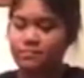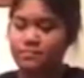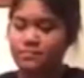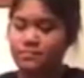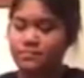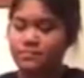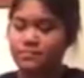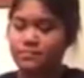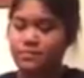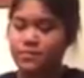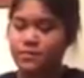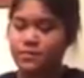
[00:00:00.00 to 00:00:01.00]

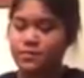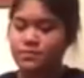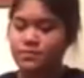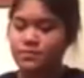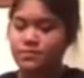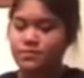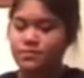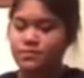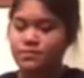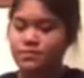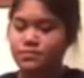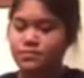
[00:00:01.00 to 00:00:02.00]
This person isn't speaking.